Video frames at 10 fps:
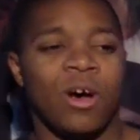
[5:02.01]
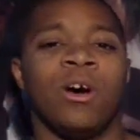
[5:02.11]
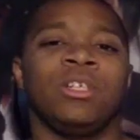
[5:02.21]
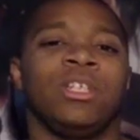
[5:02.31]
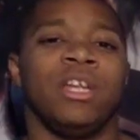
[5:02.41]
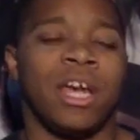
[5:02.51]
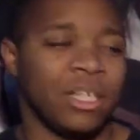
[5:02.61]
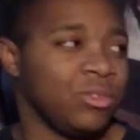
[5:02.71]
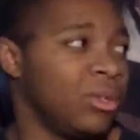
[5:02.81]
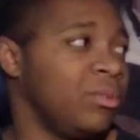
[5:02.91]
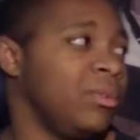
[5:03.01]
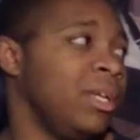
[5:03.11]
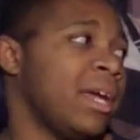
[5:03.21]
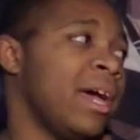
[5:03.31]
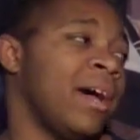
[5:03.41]
On to the next one,
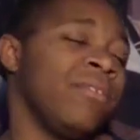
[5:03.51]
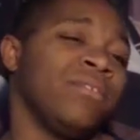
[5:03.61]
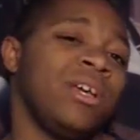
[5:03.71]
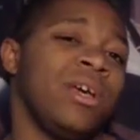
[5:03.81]
we have